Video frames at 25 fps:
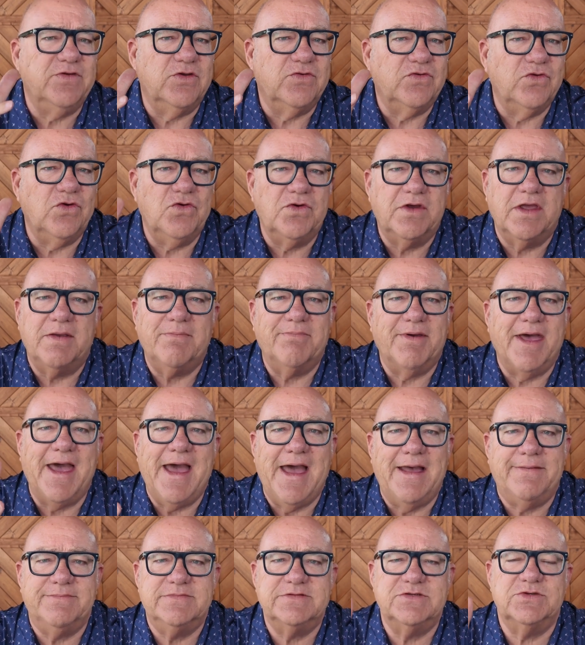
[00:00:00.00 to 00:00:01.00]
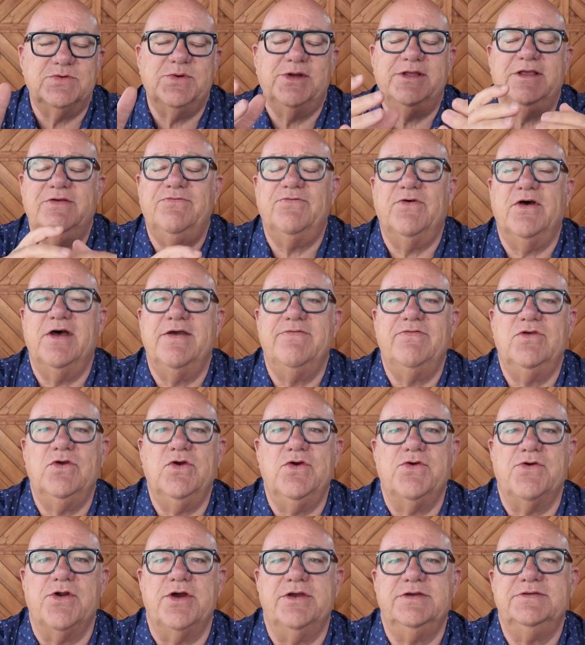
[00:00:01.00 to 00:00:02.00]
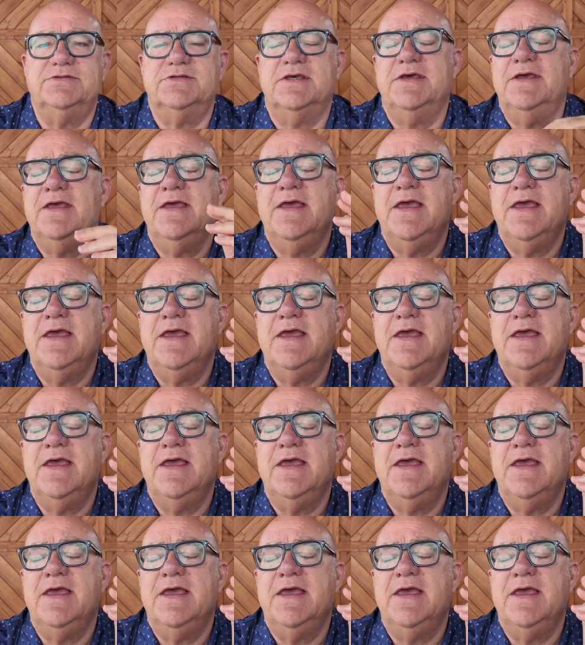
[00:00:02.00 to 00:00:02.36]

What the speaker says: you're talking perhaps 25 euros,